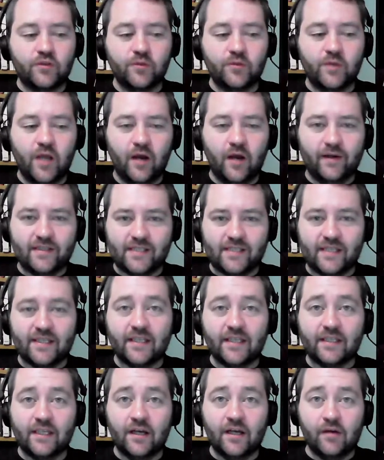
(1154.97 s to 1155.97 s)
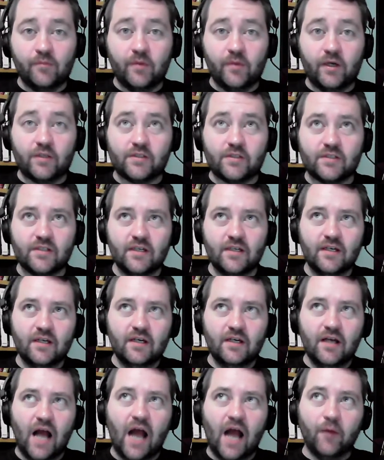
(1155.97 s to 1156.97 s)
to be honest, I think the Young Bucks.
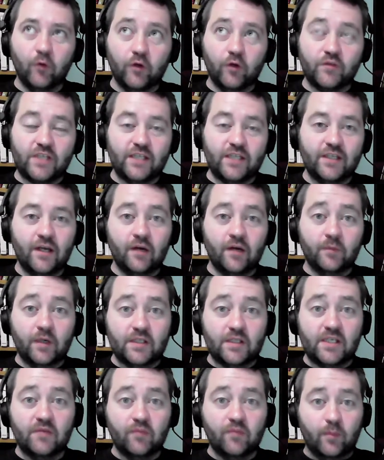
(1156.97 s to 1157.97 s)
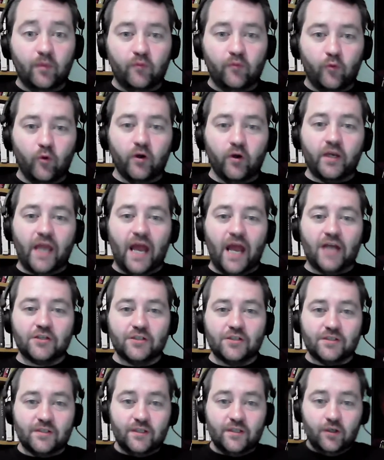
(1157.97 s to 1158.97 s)
I would have said the Young Bucks even before
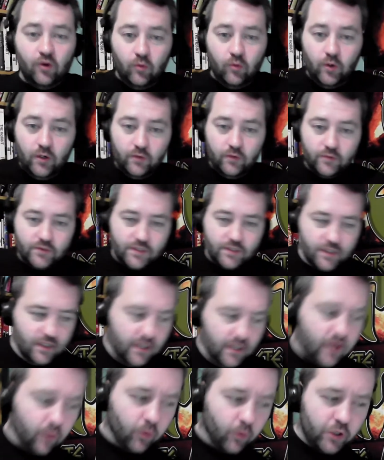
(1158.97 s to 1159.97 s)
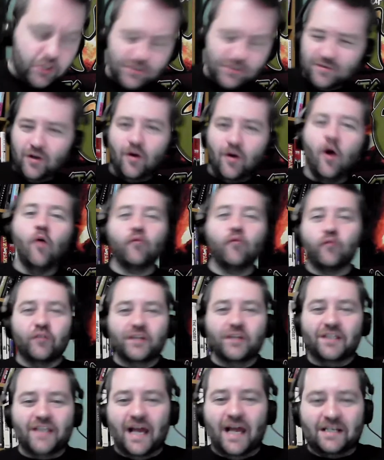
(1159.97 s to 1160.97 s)
Cash's legal woes, which
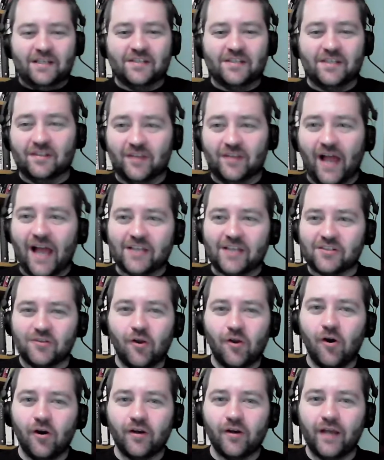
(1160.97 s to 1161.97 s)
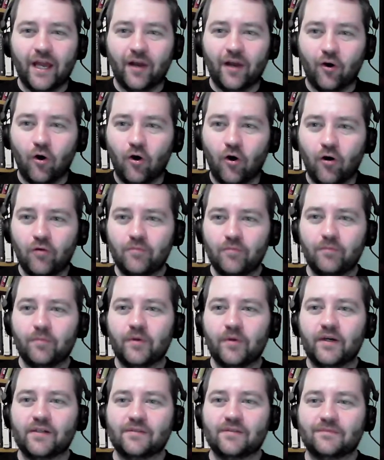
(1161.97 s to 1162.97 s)
hopefully that doesn't last long at all.
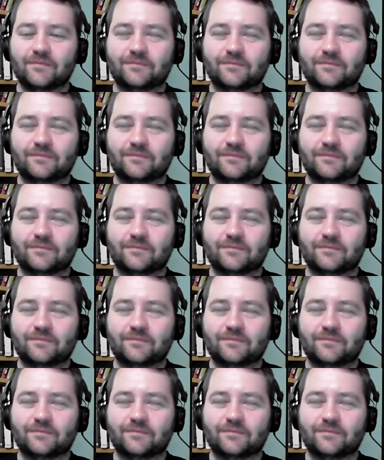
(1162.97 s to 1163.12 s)
But